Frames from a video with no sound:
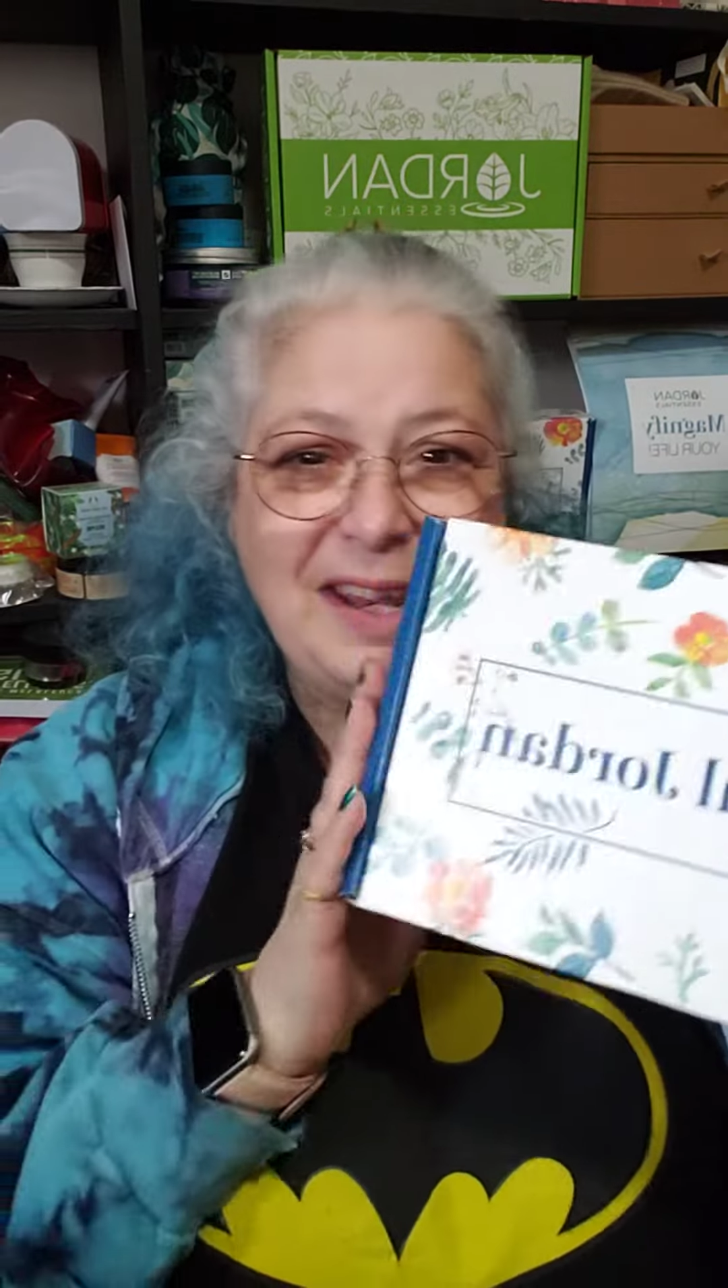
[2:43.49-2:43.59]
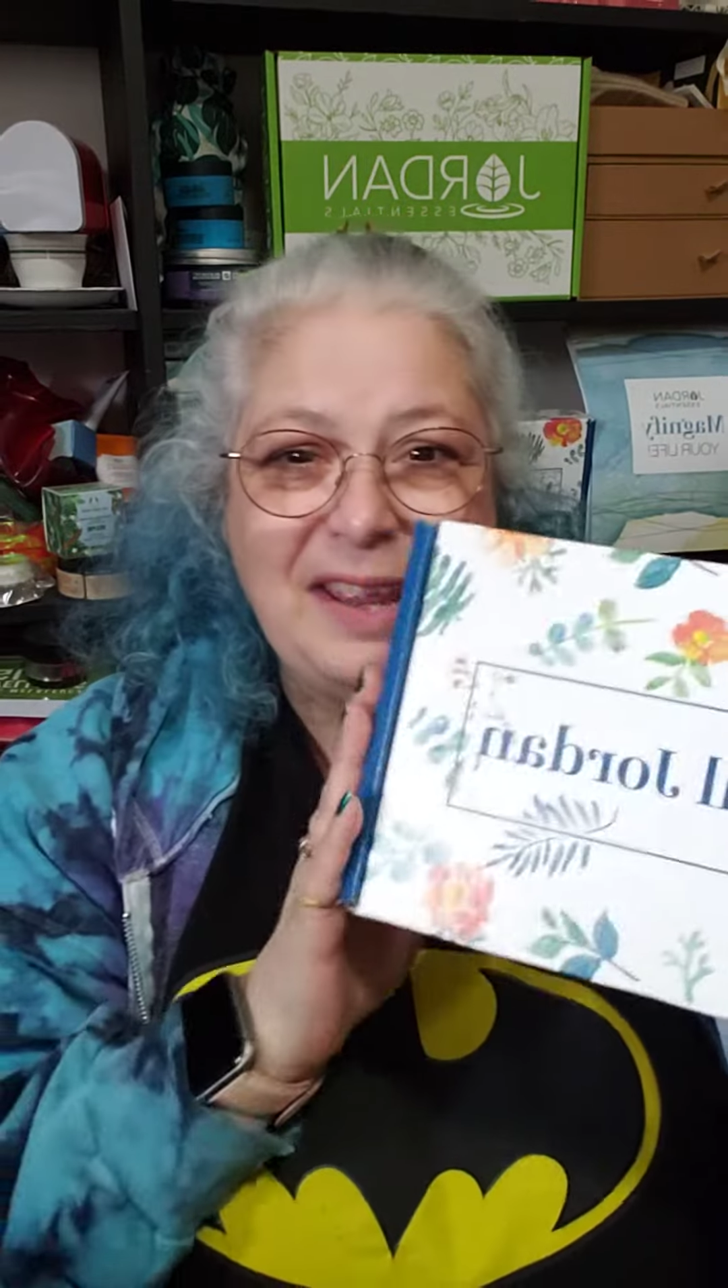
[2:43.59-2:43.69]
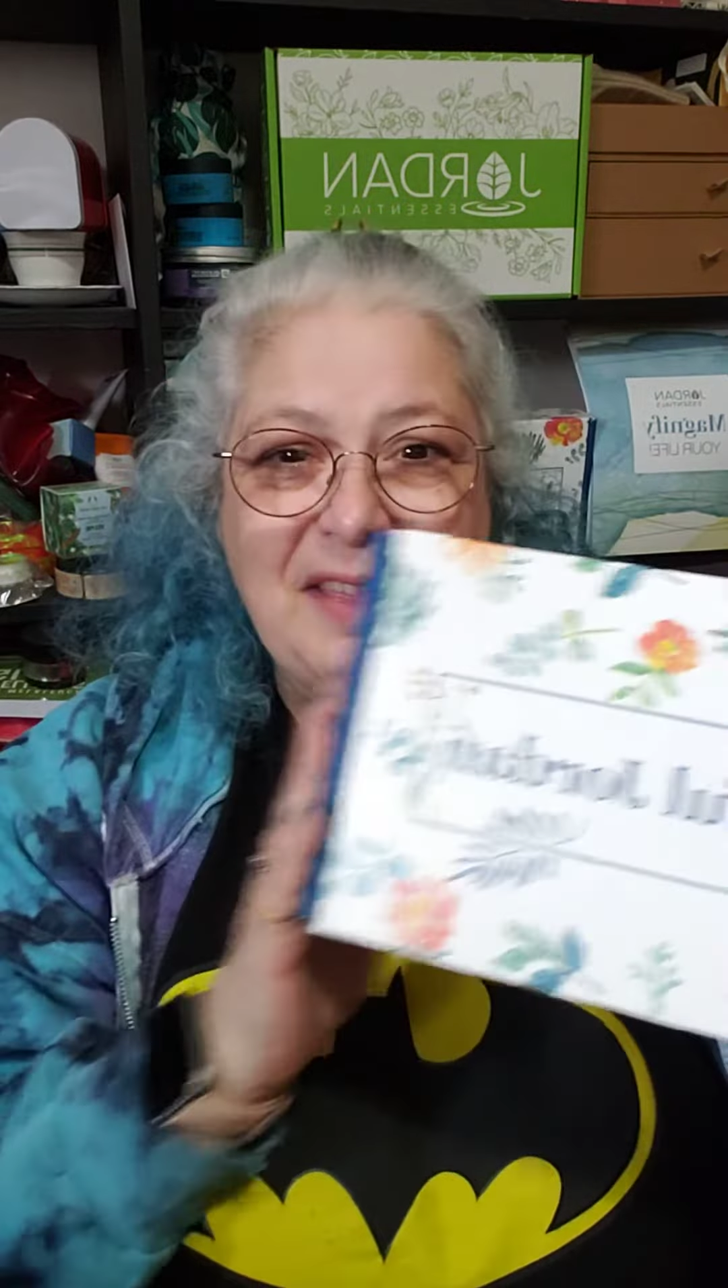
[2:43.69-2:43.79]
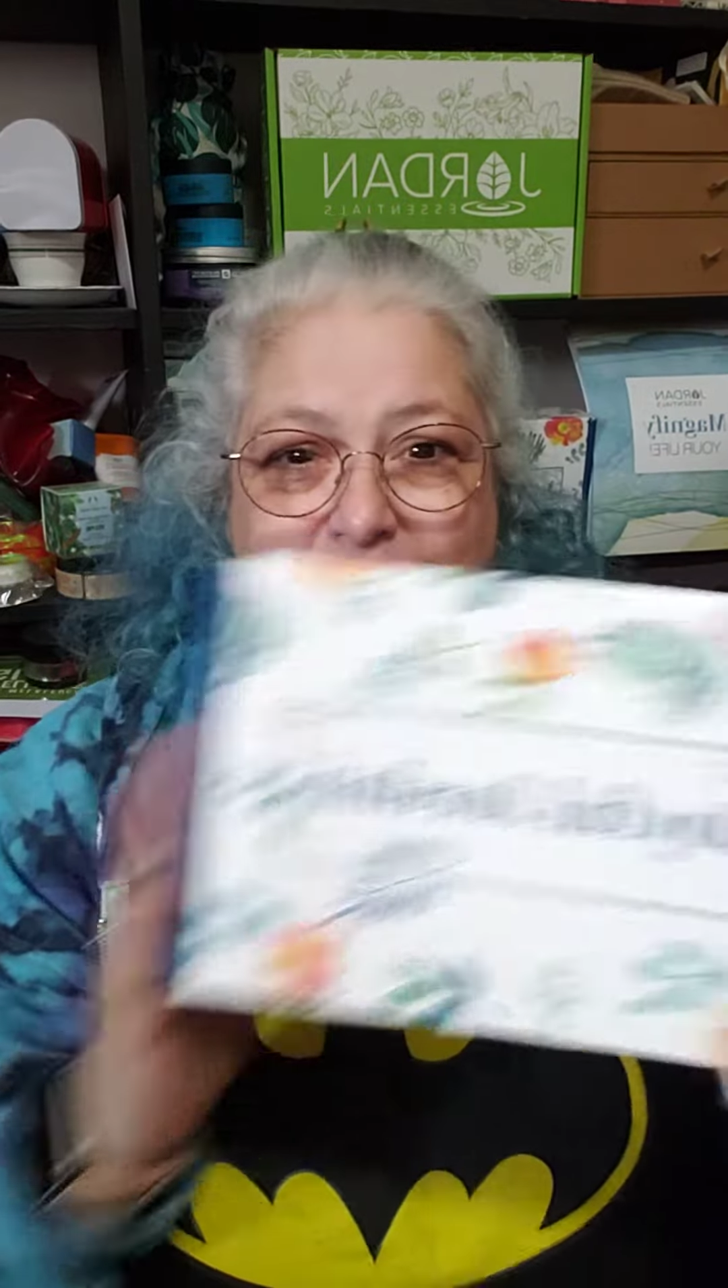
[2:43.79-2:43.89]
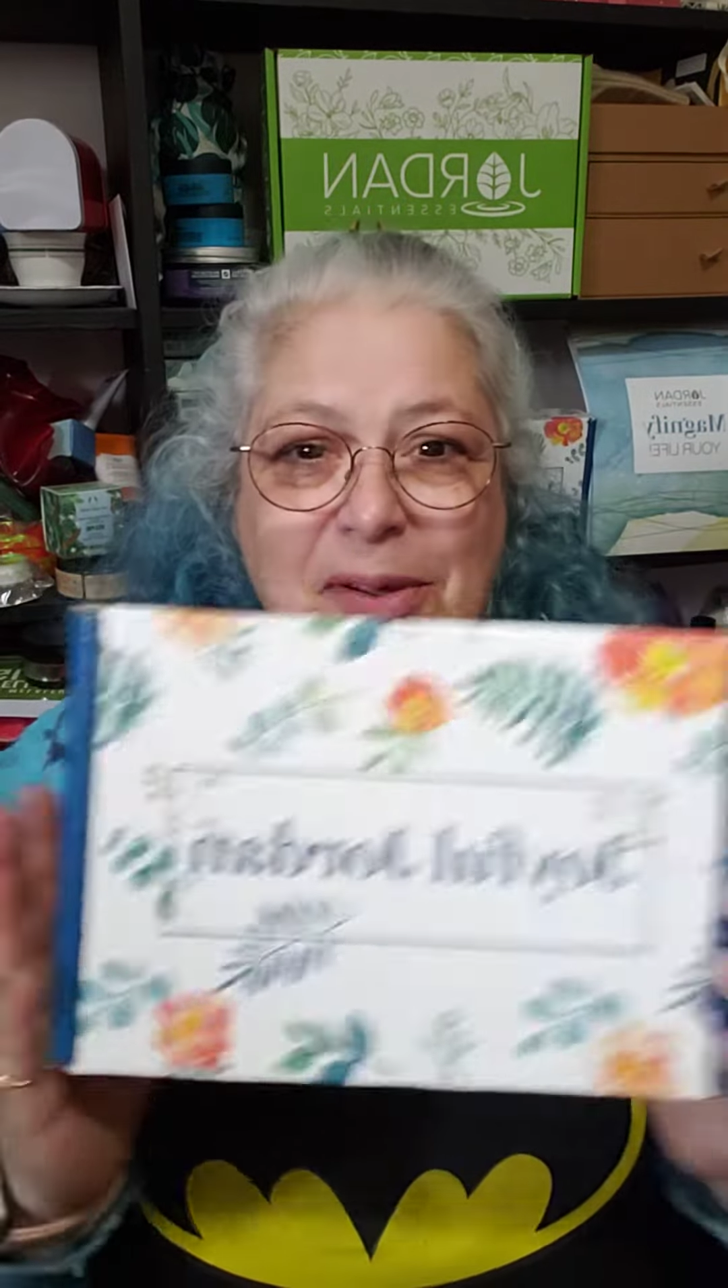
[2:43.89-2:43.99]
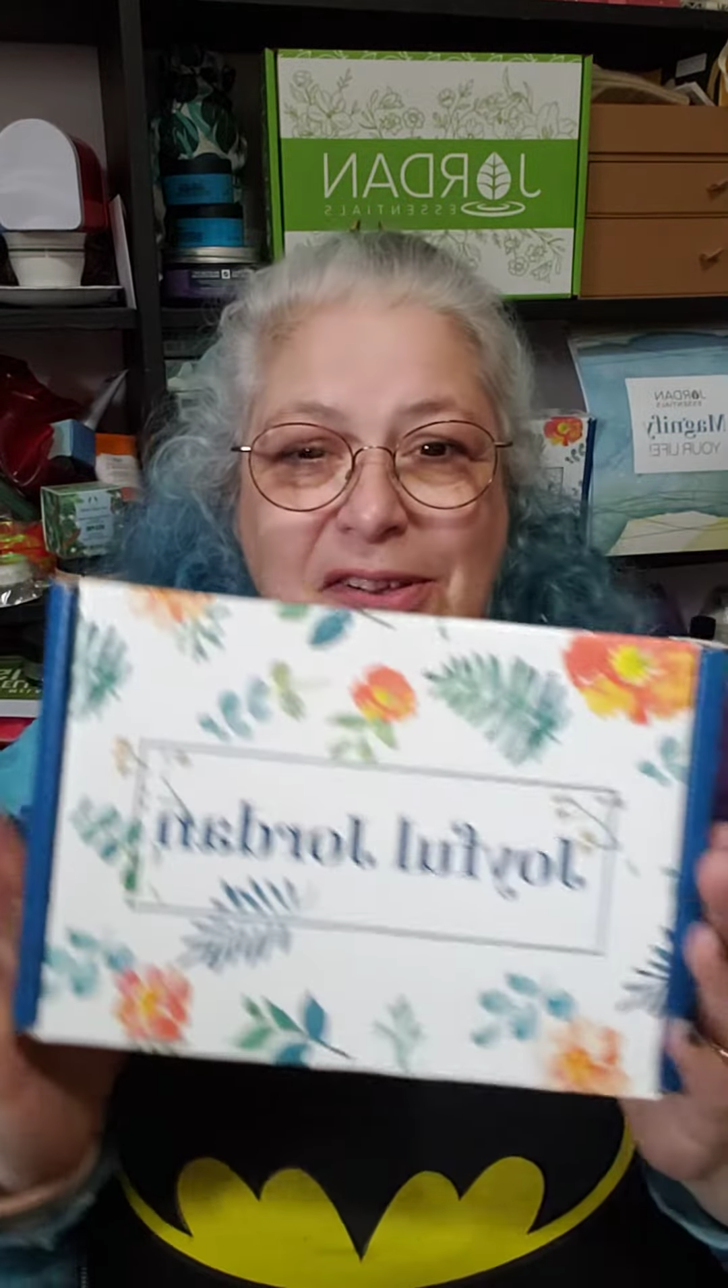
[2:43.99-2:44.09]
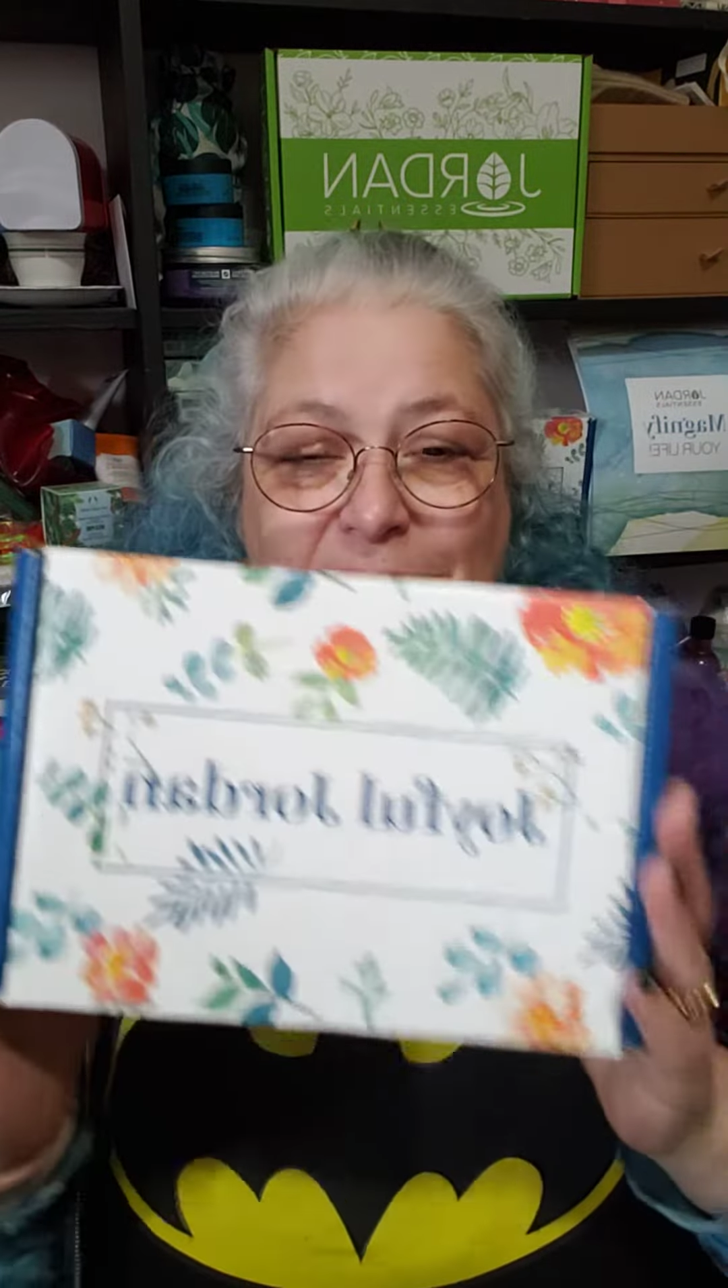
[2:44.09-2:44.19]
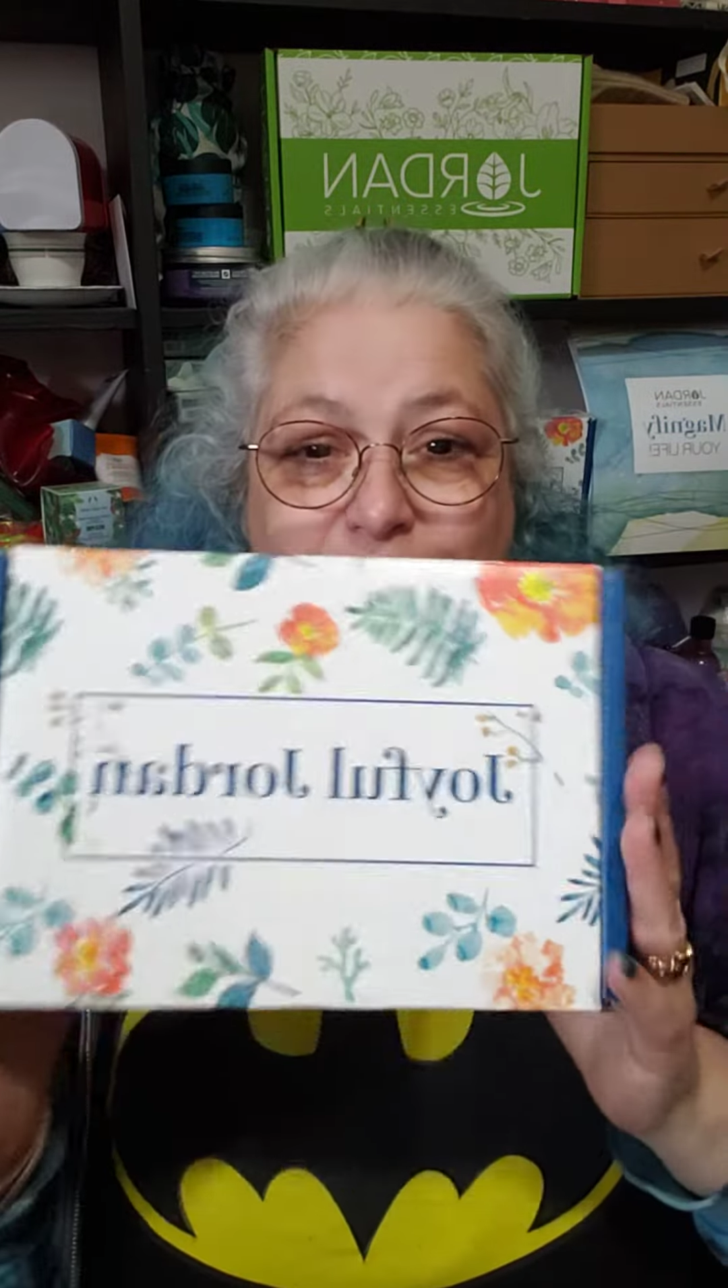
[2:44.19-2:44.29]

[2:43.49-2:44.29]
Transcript: and that was